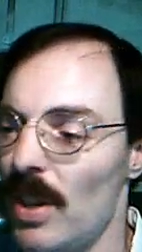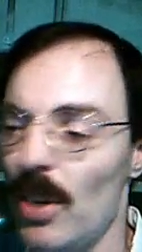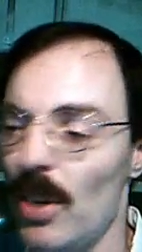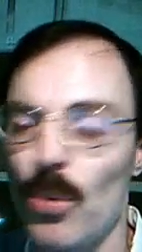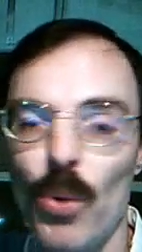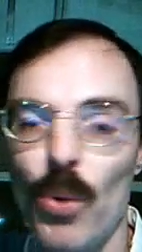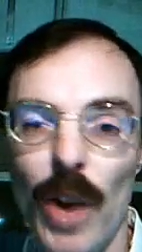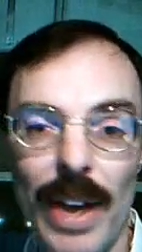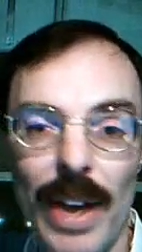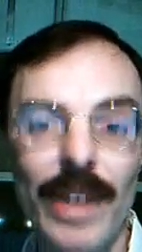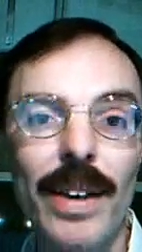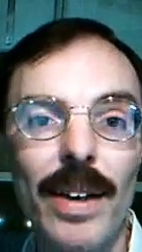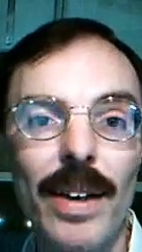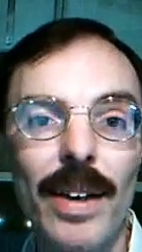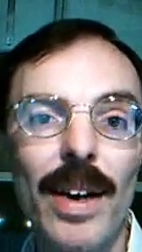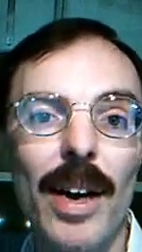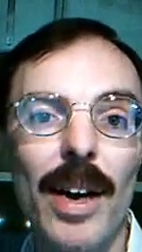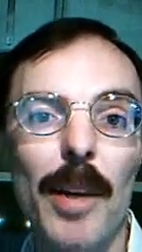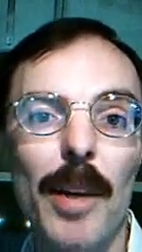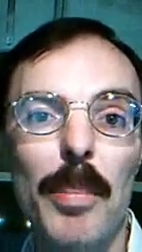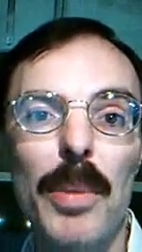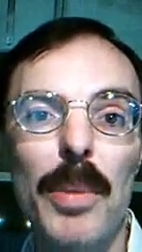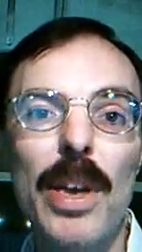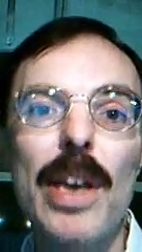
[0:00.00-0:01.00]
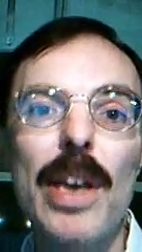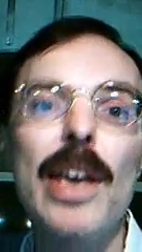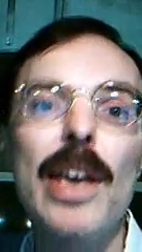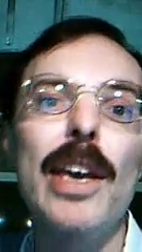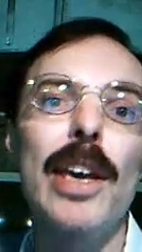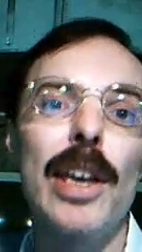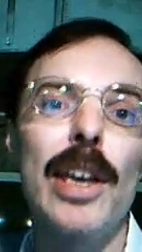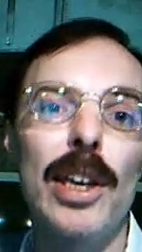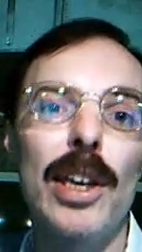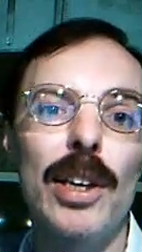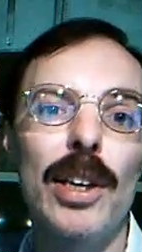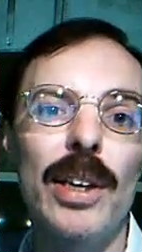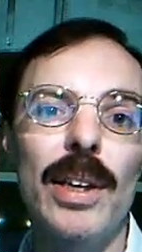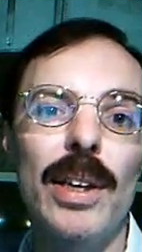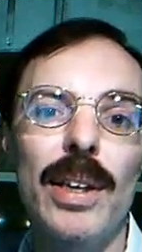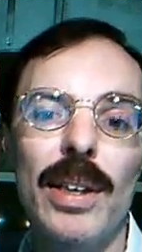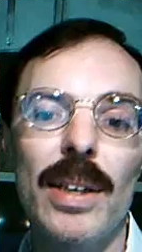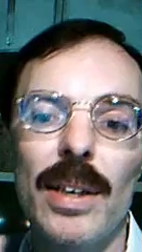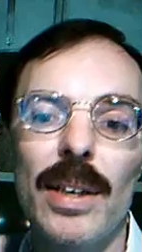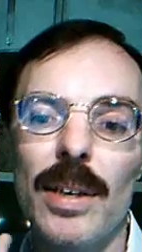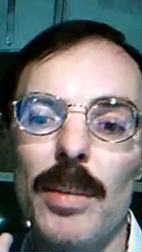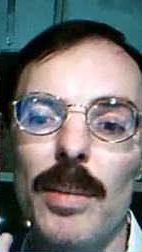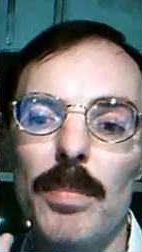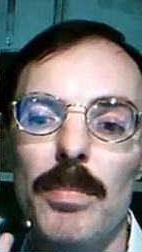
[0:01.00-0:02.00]
They'd write it up in a
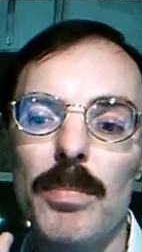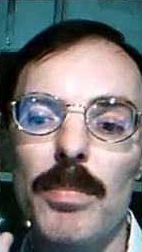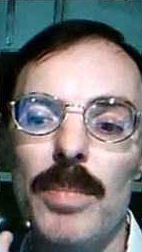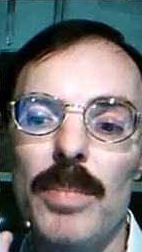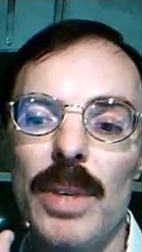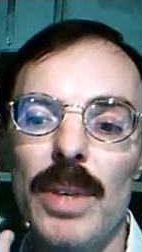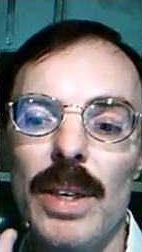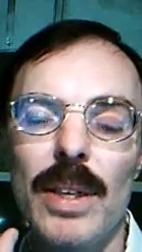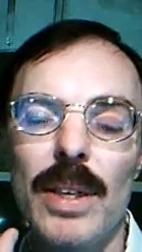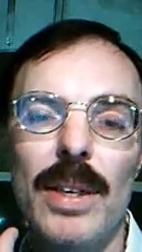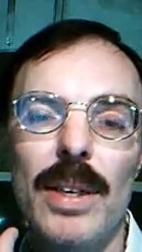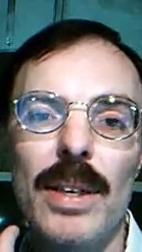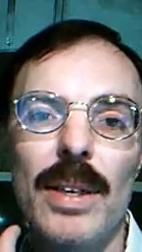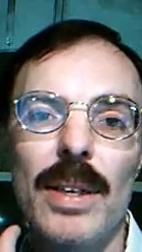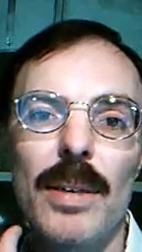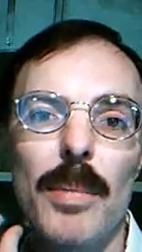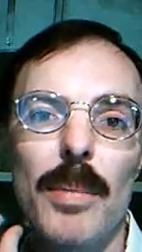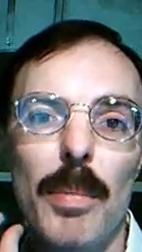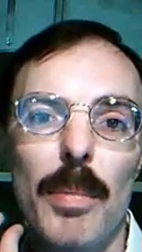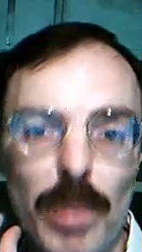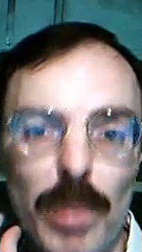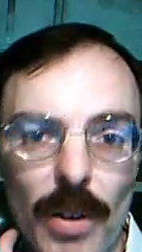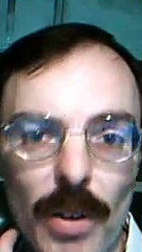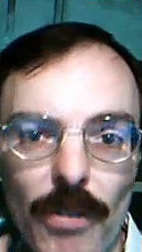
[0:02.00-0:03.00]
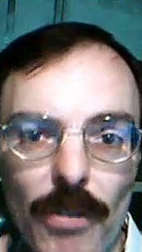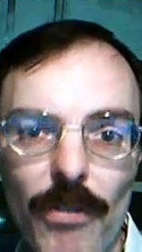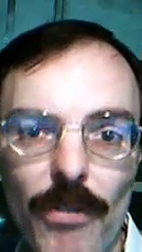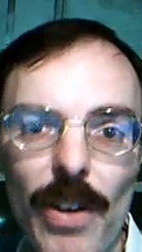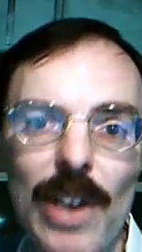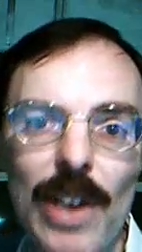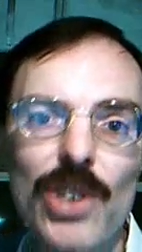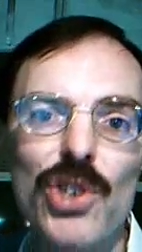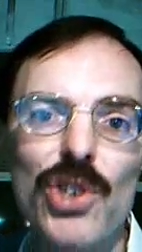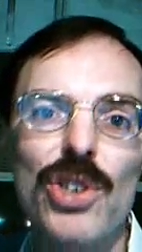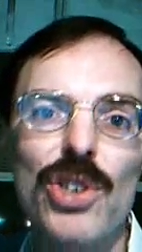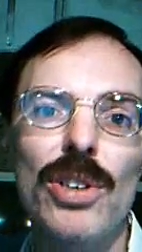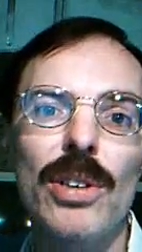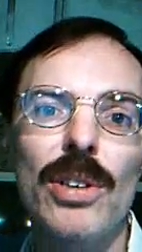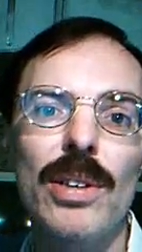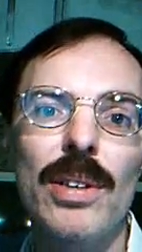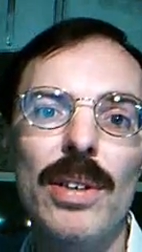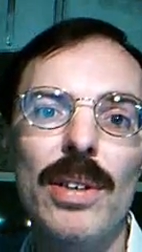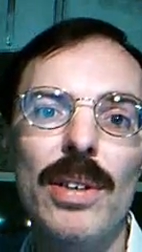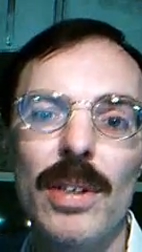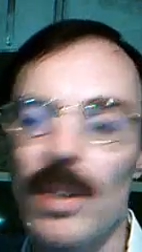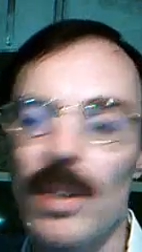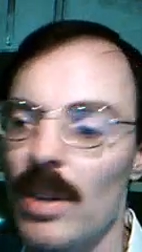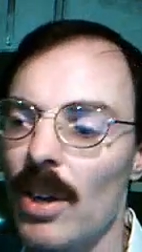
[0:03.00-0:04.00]
in a in a
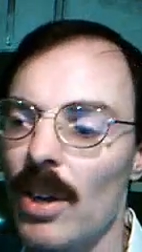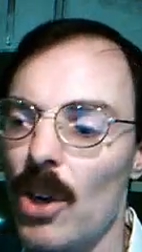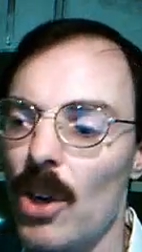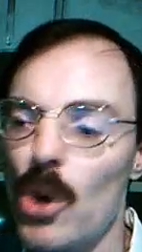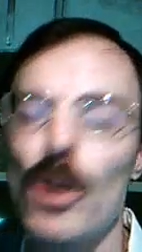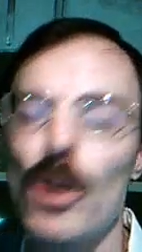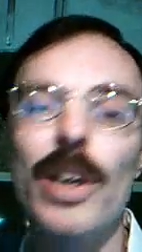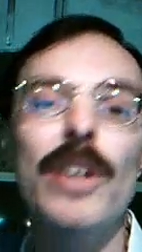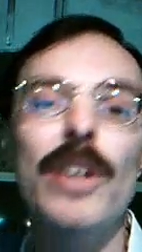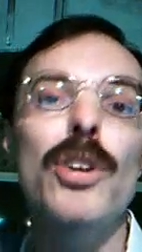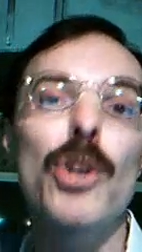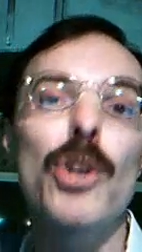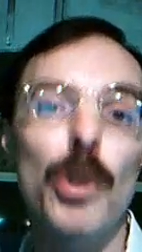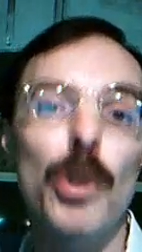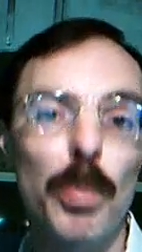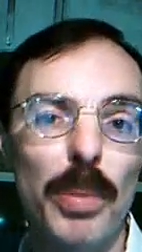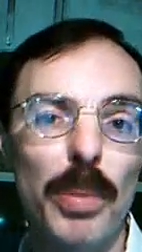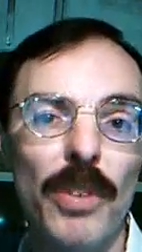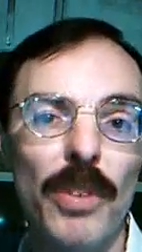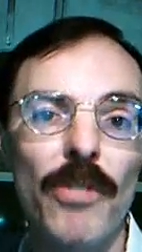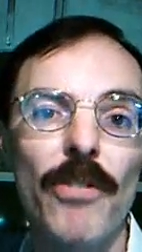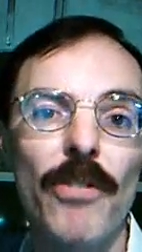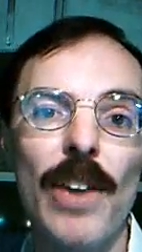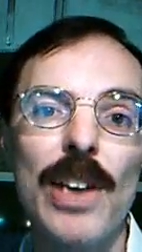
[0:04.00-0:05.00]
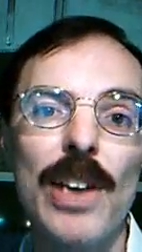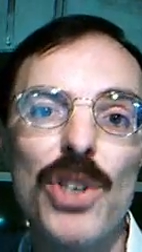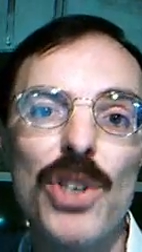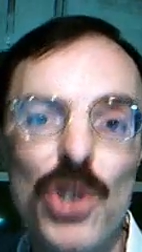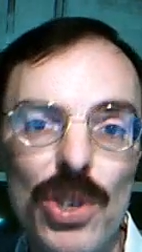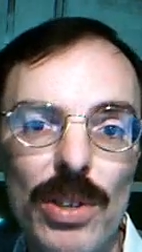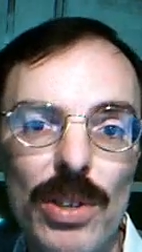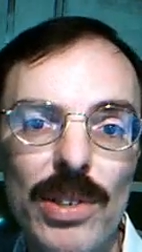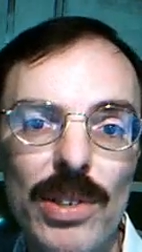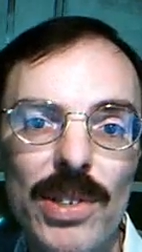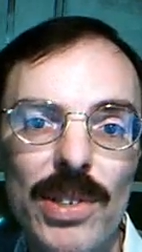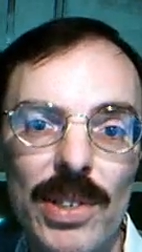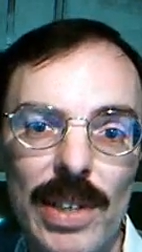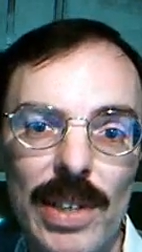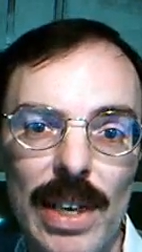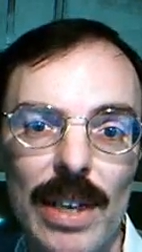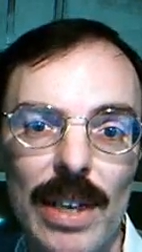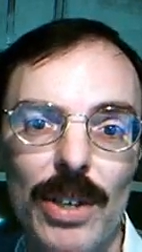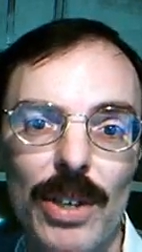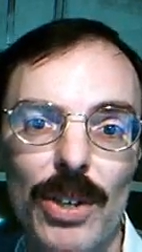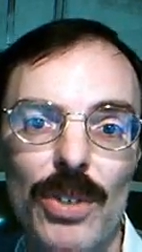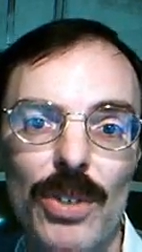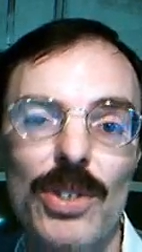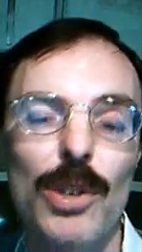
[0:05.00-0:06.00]
professional, according to the professional
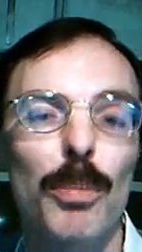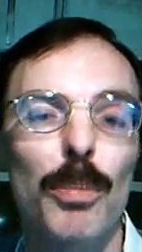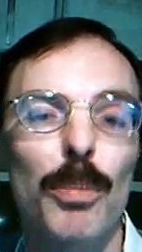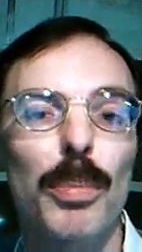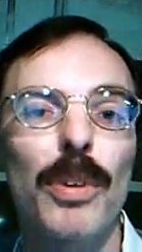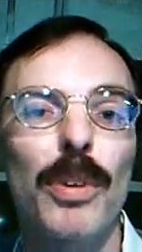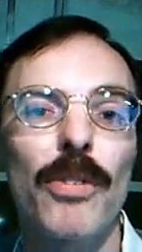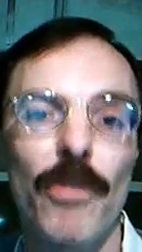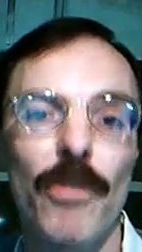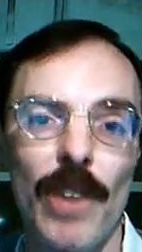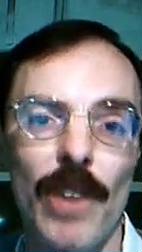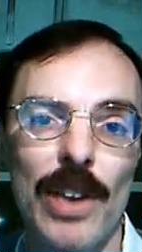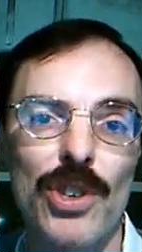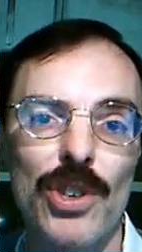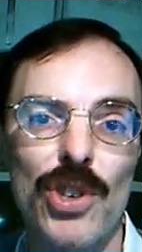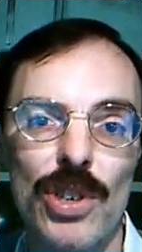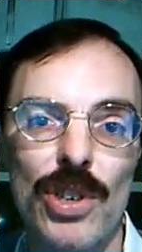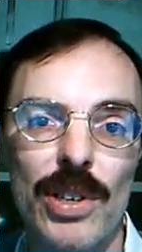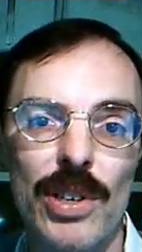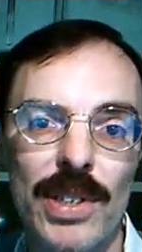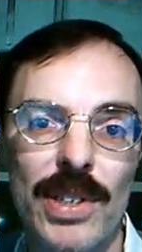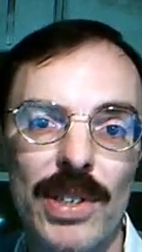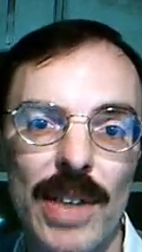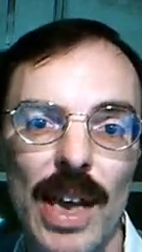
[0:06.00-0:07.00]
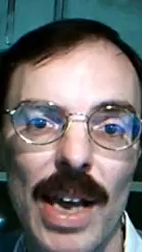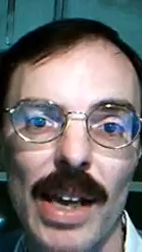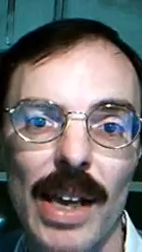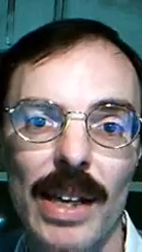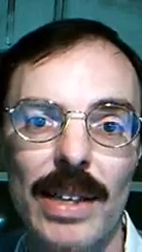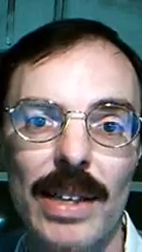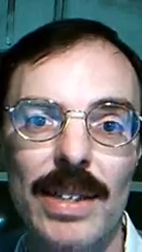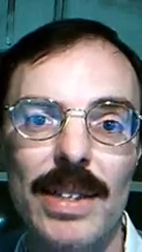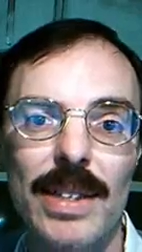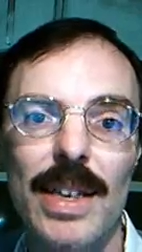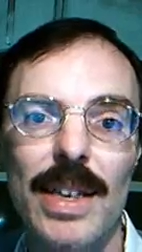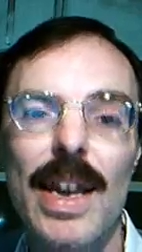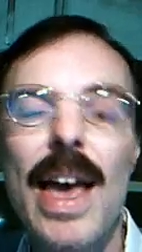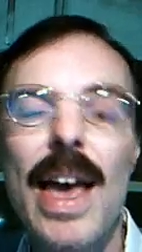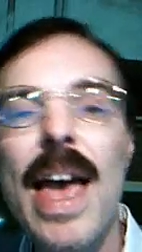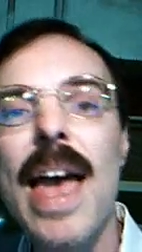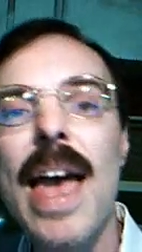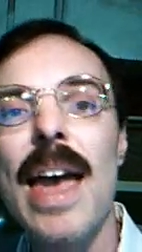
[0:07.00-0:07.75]
standards of professional science,